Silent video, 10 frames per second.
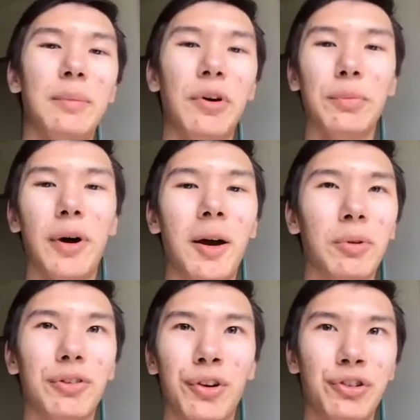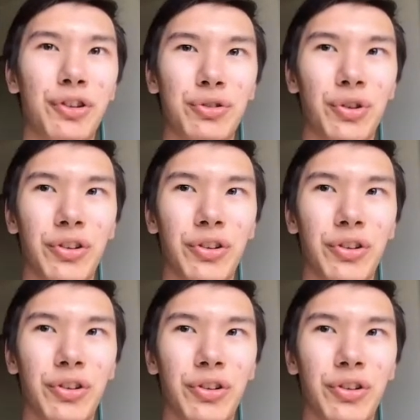most popular version control
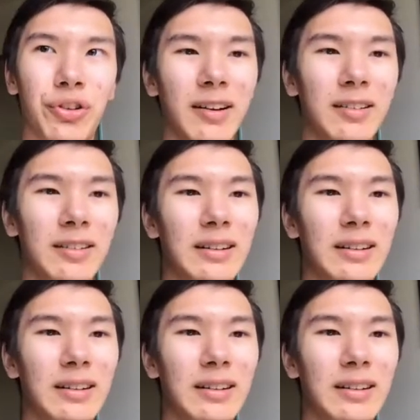system out there.